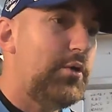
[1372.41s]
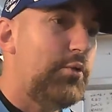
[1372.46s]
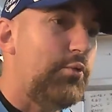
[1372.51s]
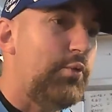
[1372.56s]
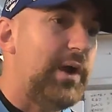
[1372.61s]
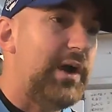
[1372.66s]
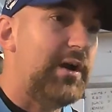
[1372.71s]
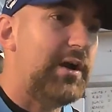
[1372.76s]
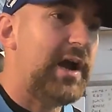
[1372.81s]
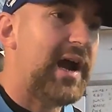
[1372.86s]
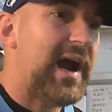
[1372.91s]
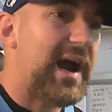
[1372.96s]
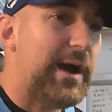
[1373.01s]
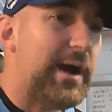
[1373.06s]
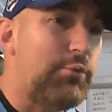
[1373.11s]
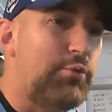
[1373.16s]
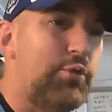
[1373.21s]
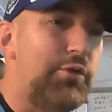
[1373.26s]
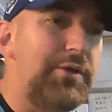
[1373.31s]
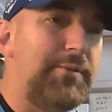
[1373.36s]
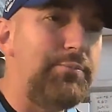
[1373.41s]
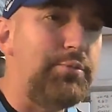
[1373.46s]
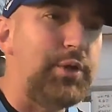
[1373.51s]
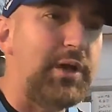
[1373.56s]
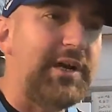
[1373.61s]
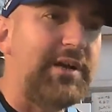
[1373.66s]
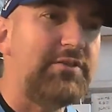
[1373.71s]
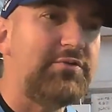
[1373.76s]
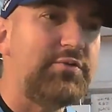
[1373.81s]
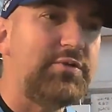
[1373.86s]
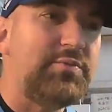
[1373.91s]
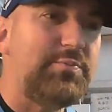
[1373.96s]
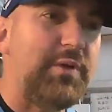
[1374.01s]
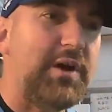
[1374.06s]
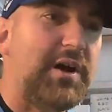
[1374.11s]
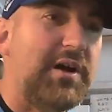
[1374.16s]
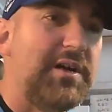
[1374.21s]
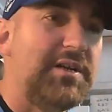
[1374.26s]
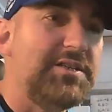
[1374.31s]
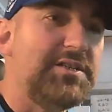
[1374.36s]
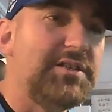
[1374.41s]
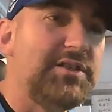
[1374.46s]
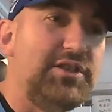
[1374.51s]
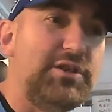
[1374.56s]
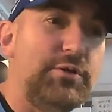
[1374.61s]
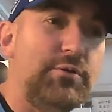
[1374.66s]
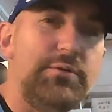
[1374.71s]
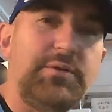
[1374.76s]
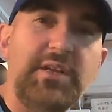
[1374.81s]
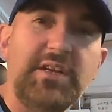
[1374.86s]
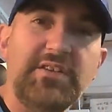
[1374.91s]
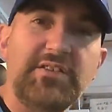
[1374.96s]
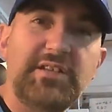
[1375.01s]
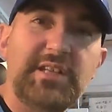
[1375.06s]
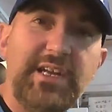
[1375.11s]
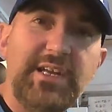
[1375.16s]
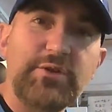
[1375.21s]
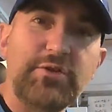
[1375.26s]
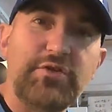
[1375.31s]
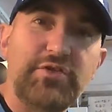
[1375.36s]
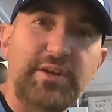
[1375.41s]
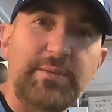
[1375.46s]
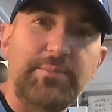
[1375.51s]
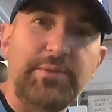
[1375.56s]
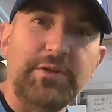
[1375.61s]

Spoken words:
where how will the players respond to this leadership?